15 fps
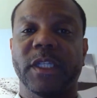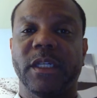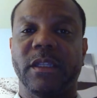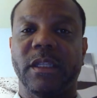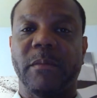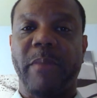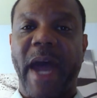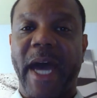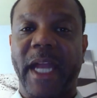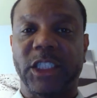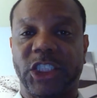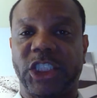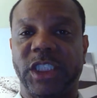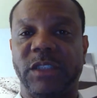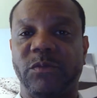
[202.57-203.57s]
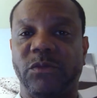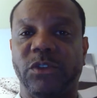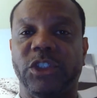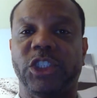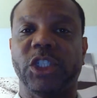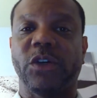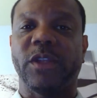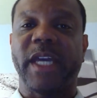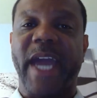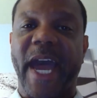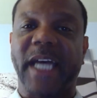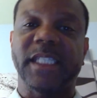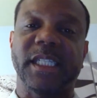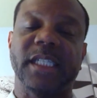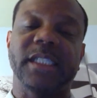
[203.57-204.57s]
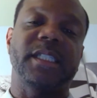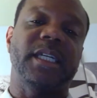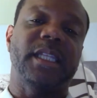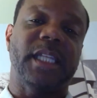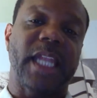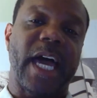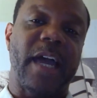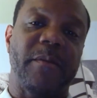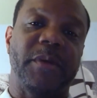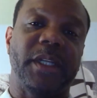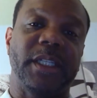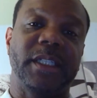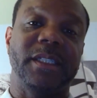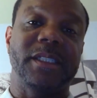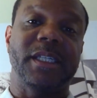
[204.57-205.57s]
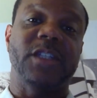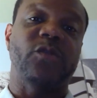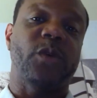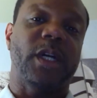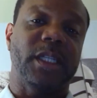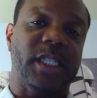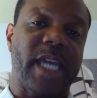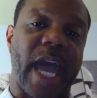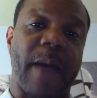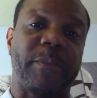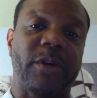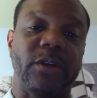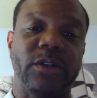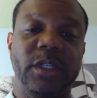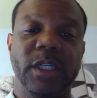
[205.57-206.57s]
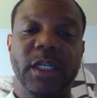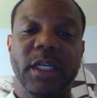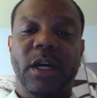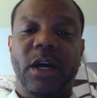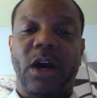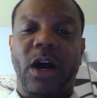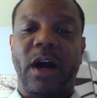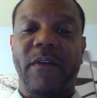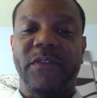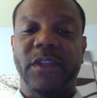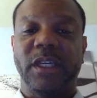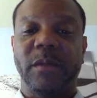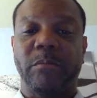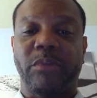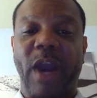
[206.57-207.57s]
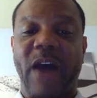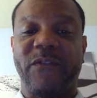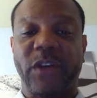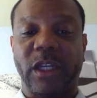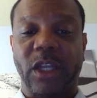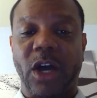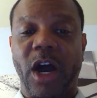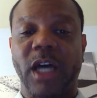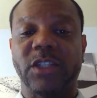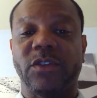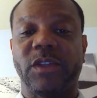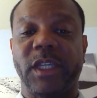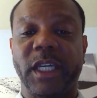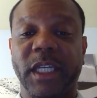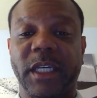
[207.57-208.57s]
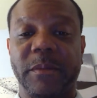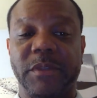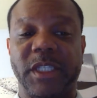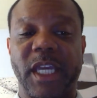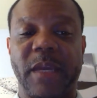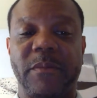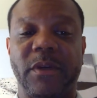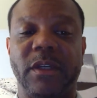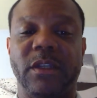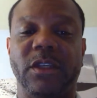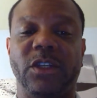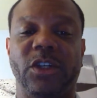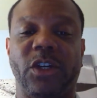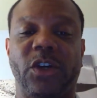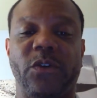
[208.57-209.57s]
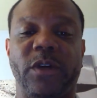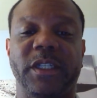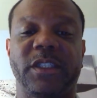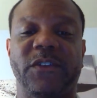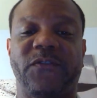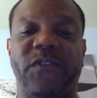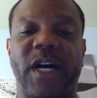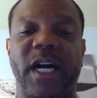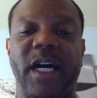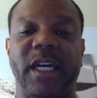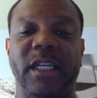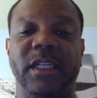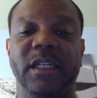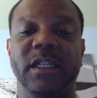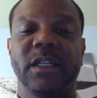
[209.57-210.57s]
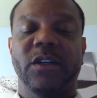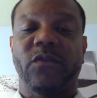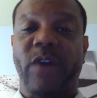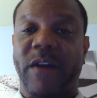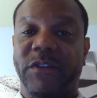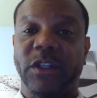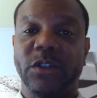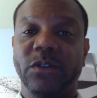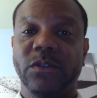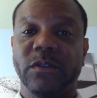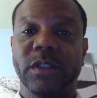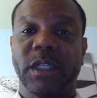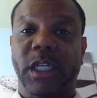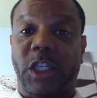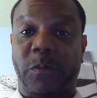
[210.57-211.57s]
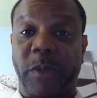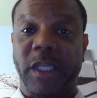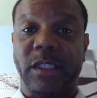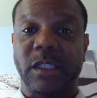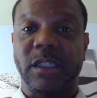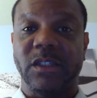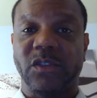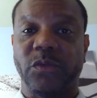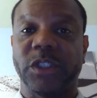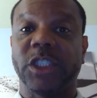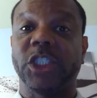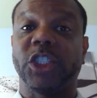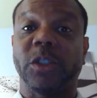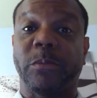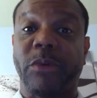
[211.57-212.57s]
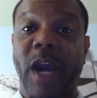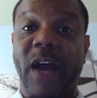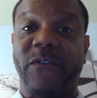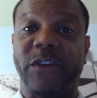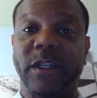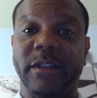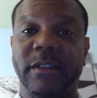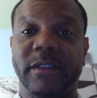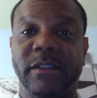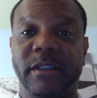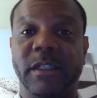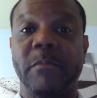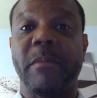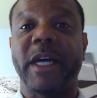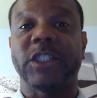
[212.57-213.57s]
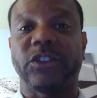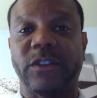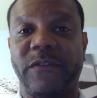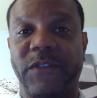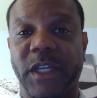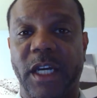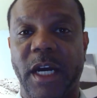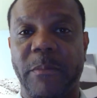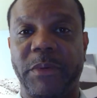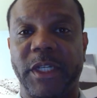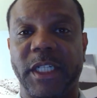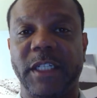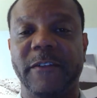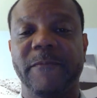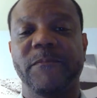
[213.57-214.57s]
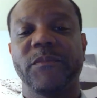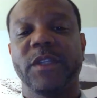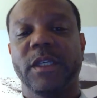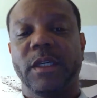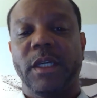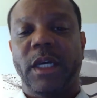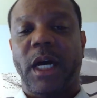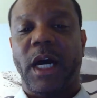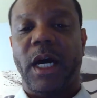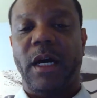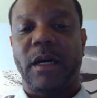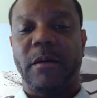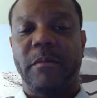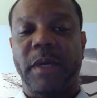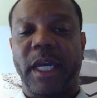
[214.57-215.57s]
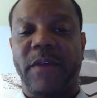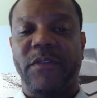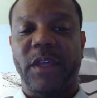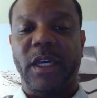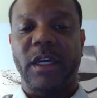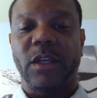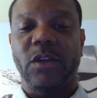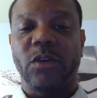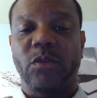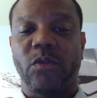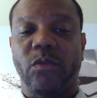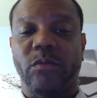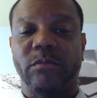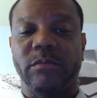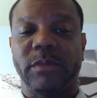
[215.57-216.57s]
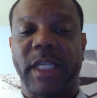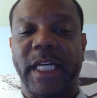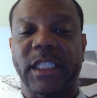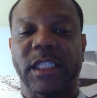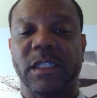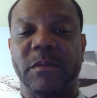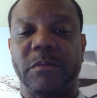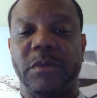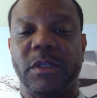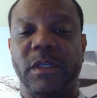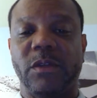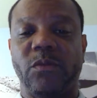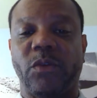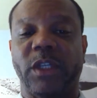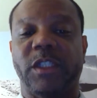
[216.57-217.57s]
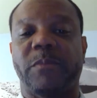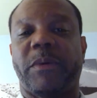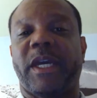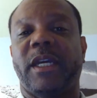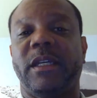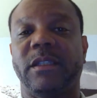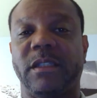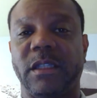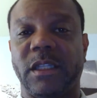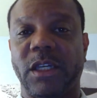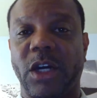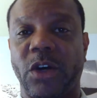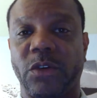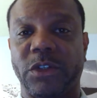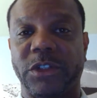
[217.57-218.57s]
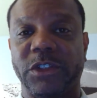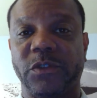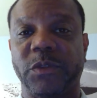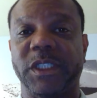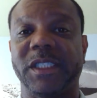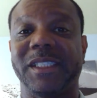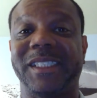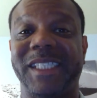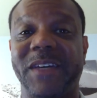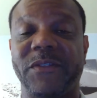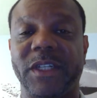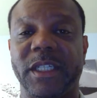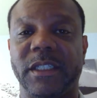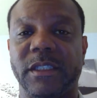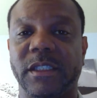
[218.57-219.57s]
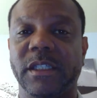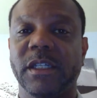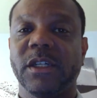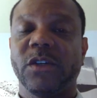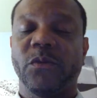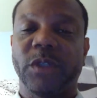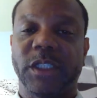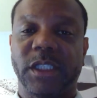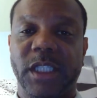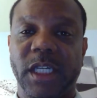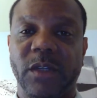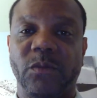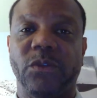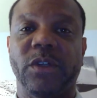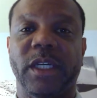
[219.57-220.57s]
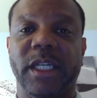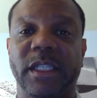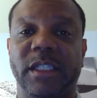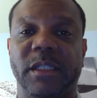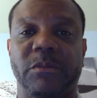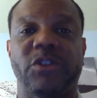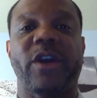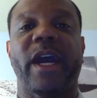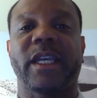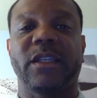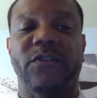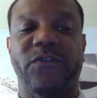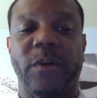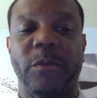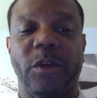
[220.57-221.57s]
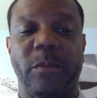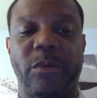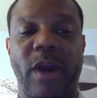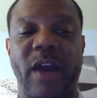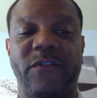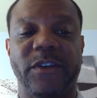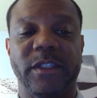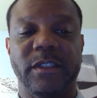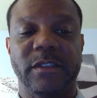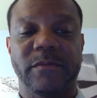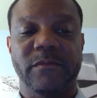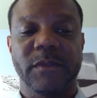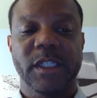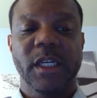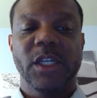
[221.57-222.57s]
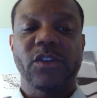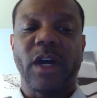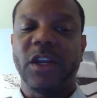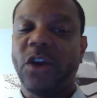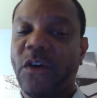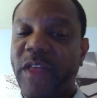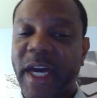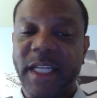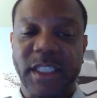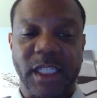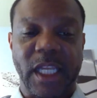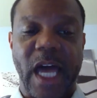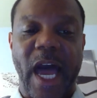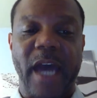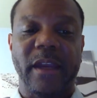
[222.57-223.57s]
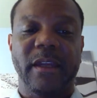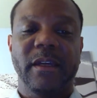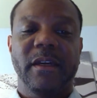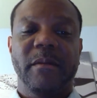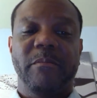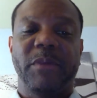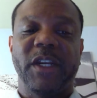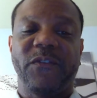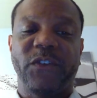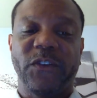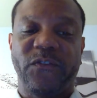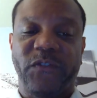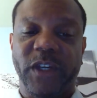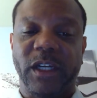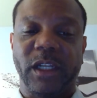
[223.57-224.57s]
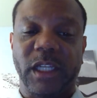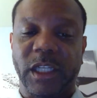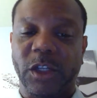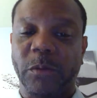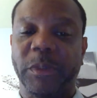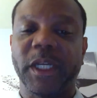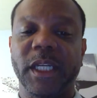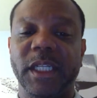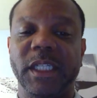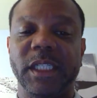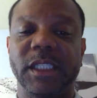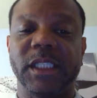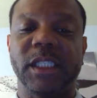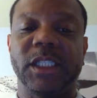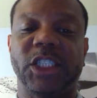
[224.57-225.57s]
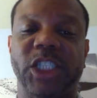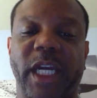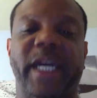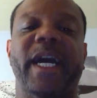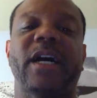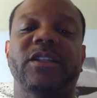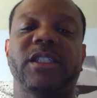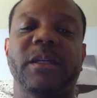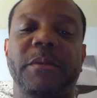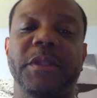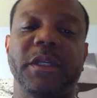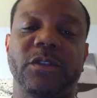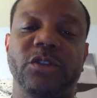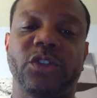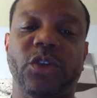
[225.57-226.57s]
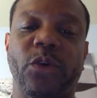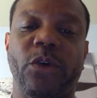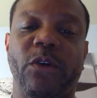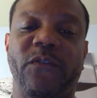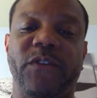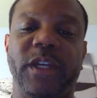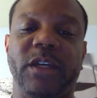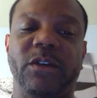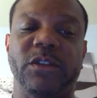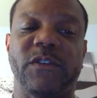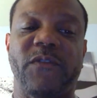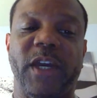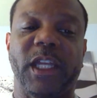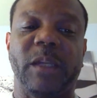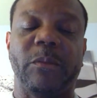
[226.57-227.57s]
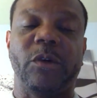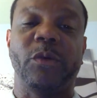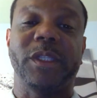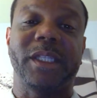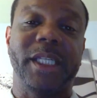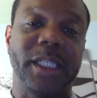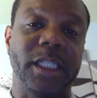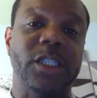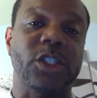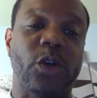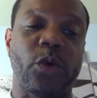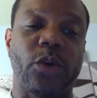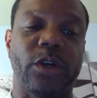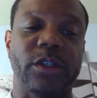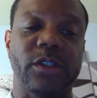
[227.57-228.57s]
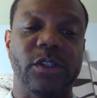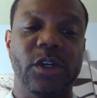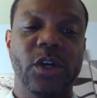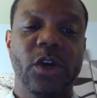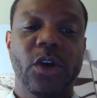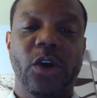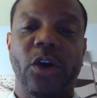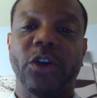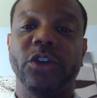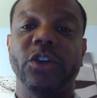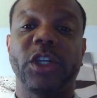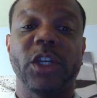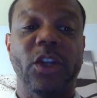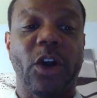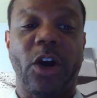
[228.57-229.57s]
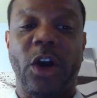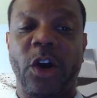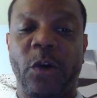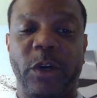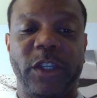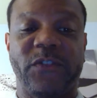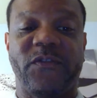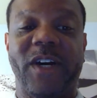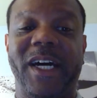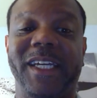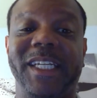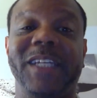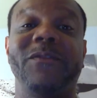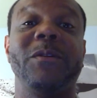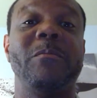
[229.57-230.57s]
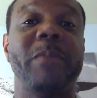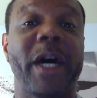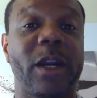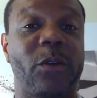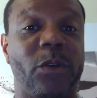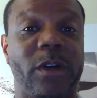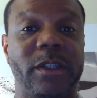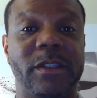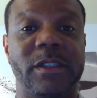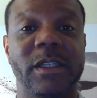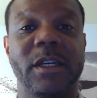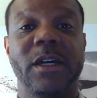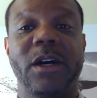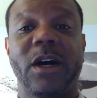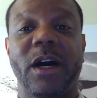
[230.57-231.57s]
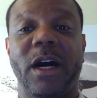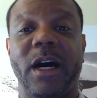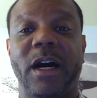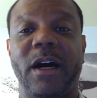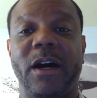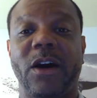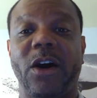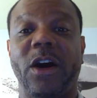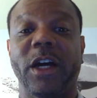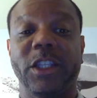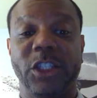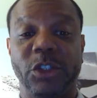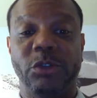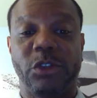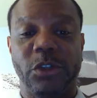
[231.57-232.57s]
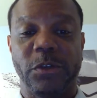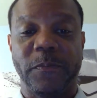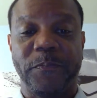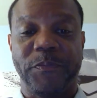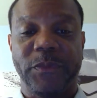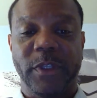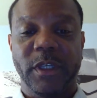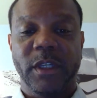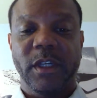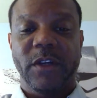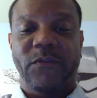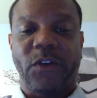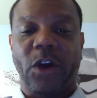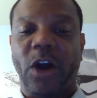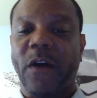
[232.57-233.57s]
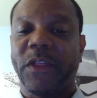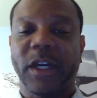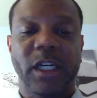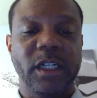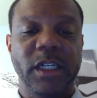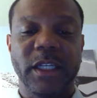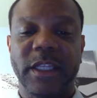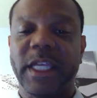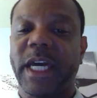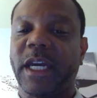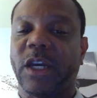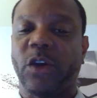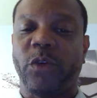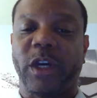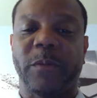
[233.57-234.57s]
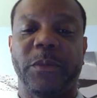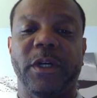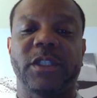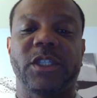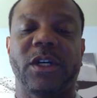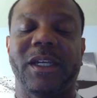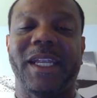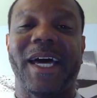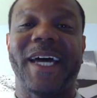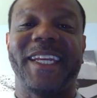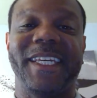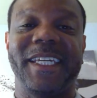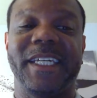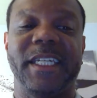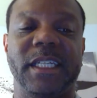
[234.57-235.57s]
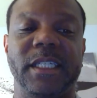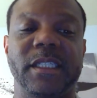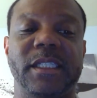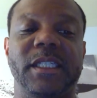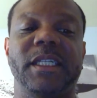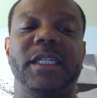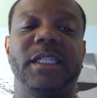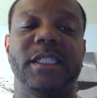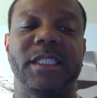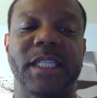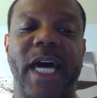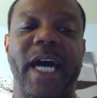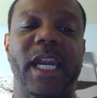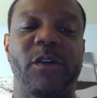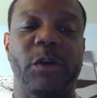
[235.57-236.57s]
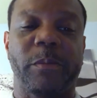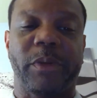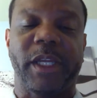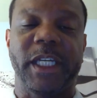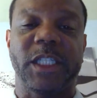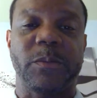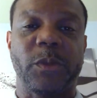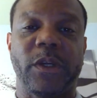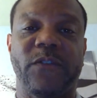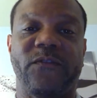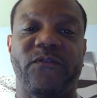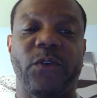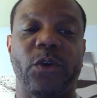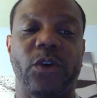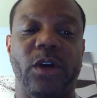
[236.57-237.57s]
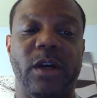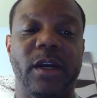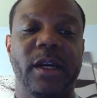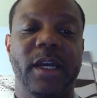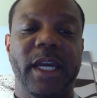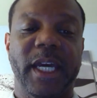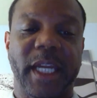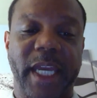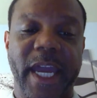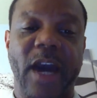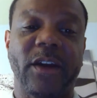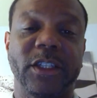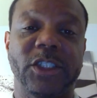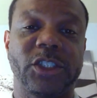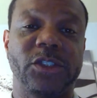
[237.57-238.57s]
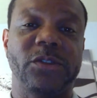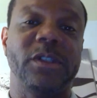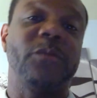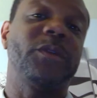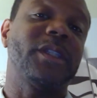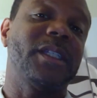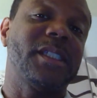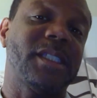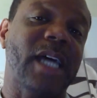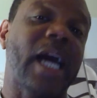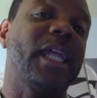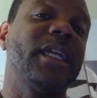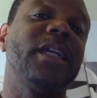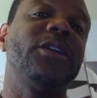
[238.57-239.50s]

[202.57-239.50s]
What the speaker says: the balance sheet will show the assets and the liabilities as well as capital. On the profit and loss or the income statement, you're going to find revenue, expenses, which is your profit, the measure of the company. And then that's going to be what's paid to the owners, which is dividends, which then will get subtracted from your profits. So I know that is a lot, but if you feel a little bit uneasy, check out some of the tutorial videos available within this course, or you can always find even better ones on YouTube. For all the good that QuickBooks Online is, it is not a replacement for an accounting student with a solid